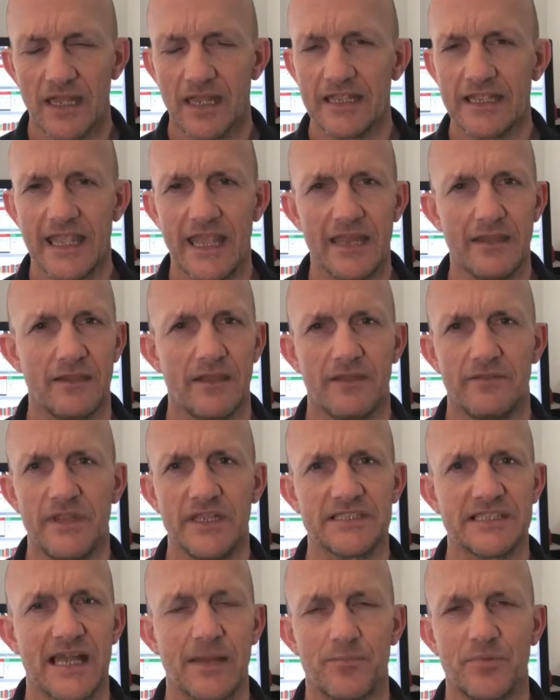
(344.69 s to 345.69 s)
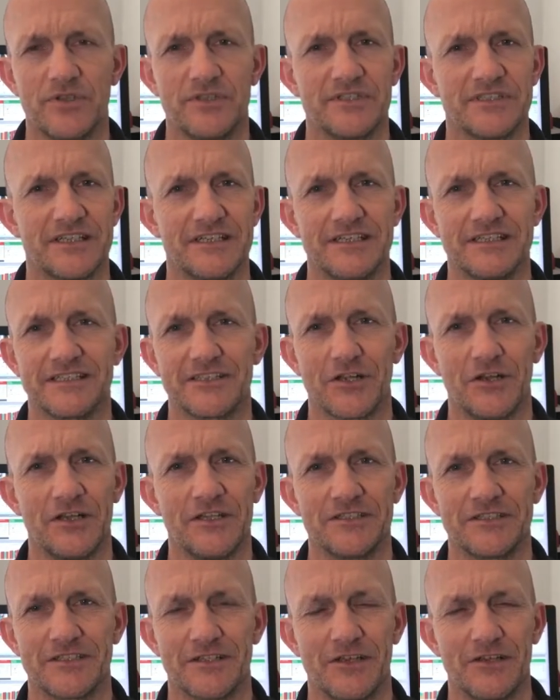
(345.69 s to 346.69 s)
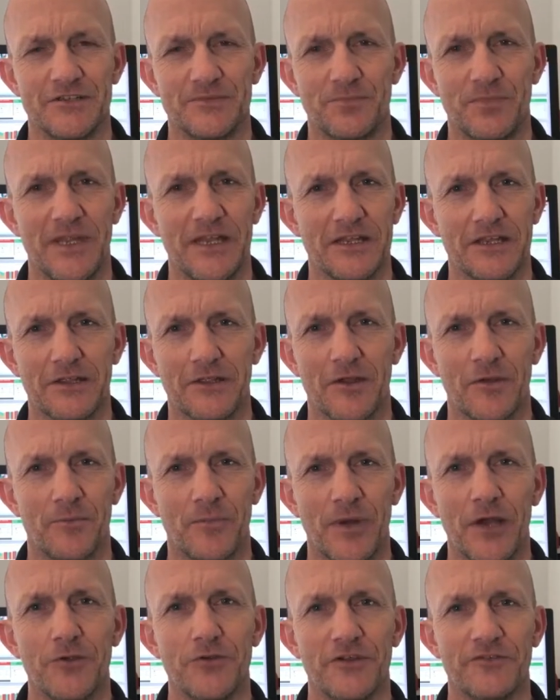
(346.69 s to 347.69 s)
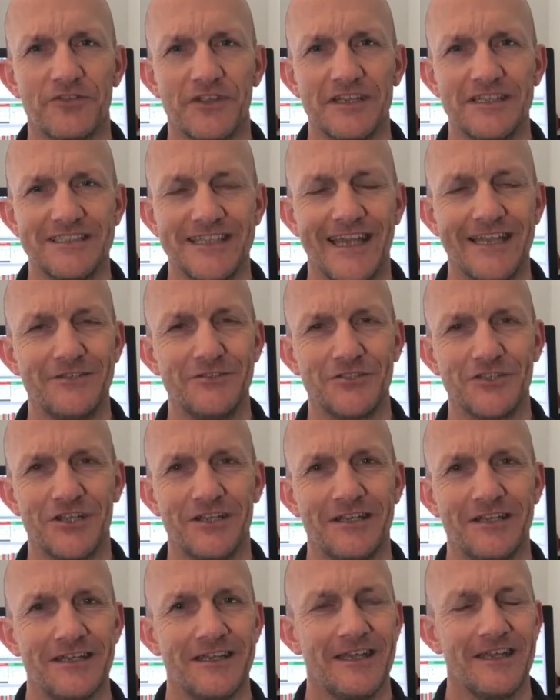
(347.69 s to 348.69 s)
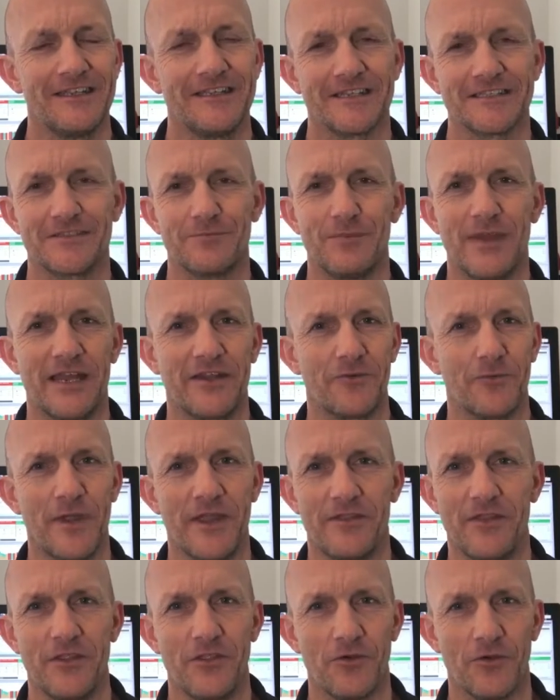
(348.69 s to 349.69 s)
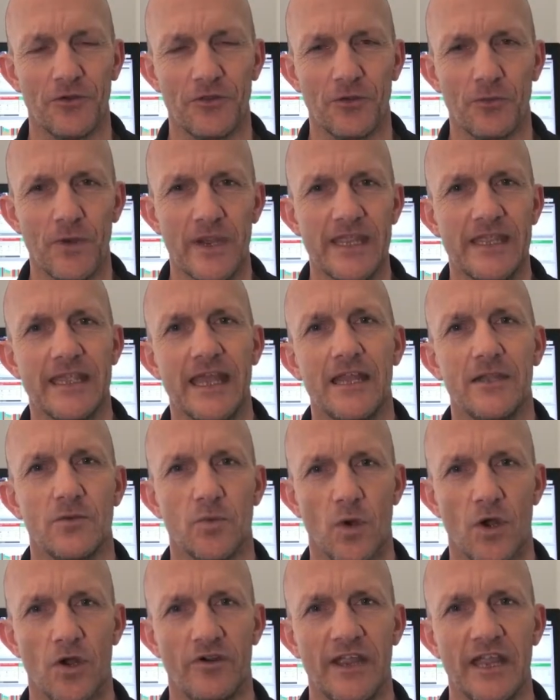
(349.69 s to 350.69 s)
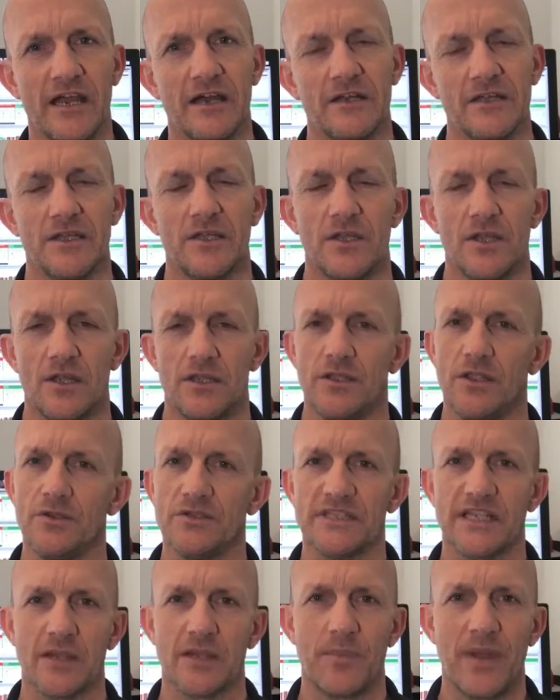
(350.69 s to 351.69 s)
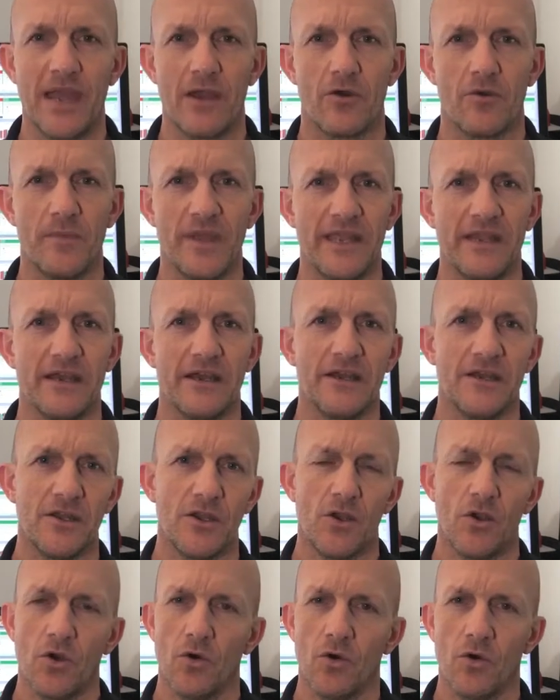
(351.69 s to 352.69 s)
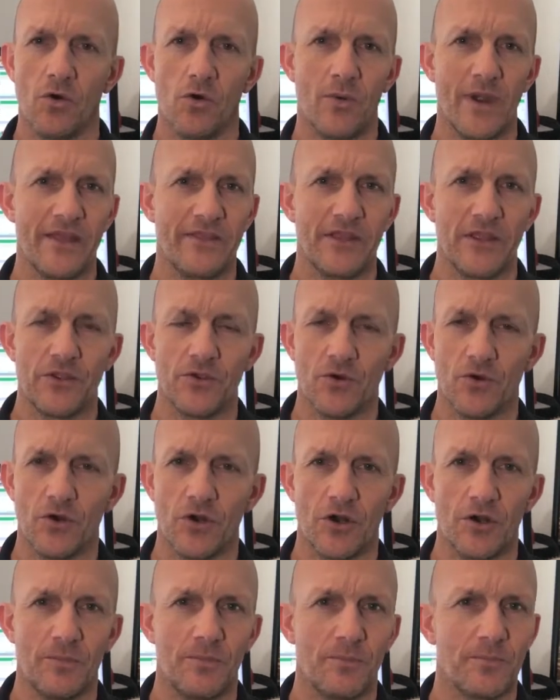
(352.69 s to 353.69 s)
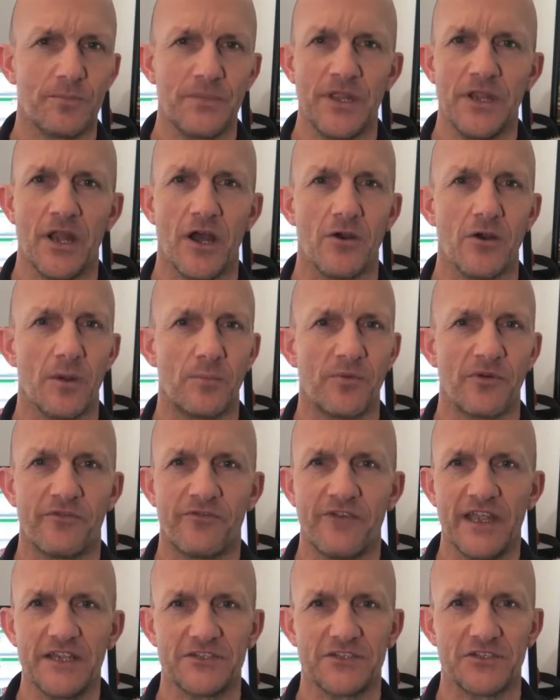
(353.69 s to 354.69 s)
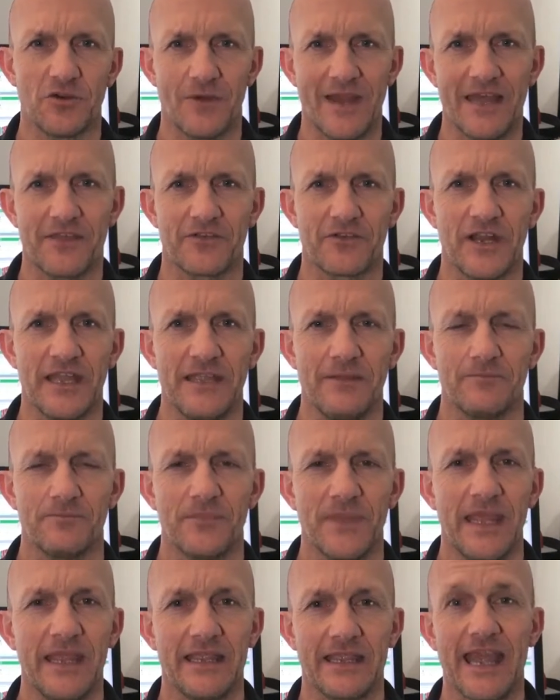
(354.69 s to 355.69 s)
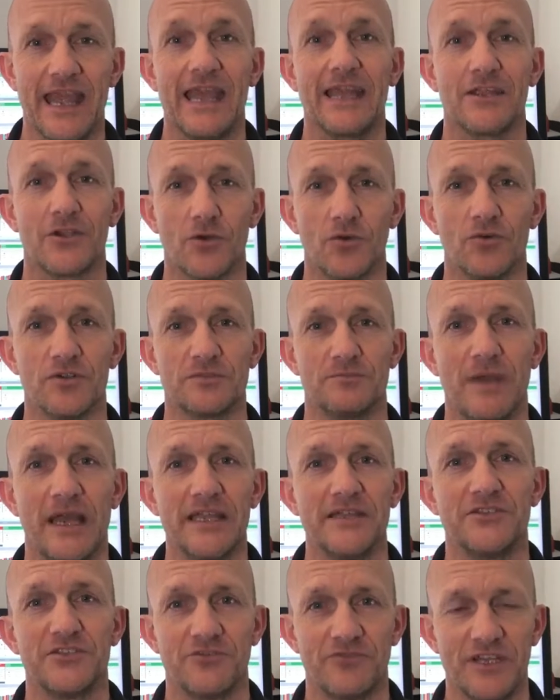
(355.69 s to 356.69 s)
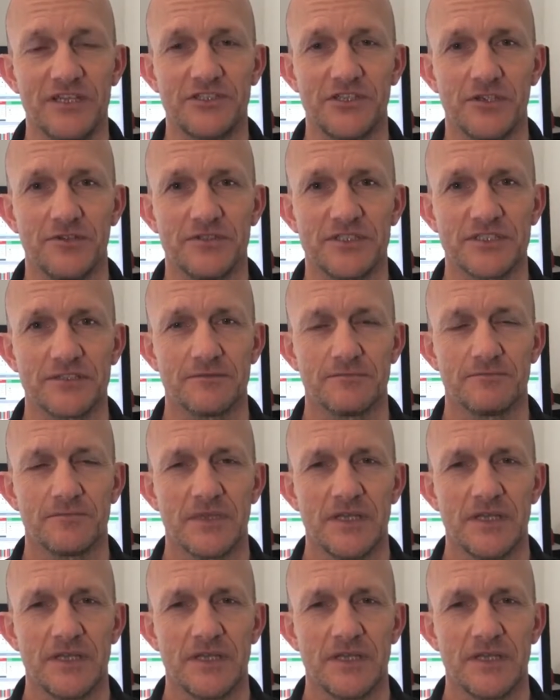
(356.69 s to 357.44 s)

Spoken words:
Again, this happens and has been a bone of contention. It doesn't matter whether you're the weekend warrior using a power meter or whether you're, you know, a professional athlete. It can cause major issues.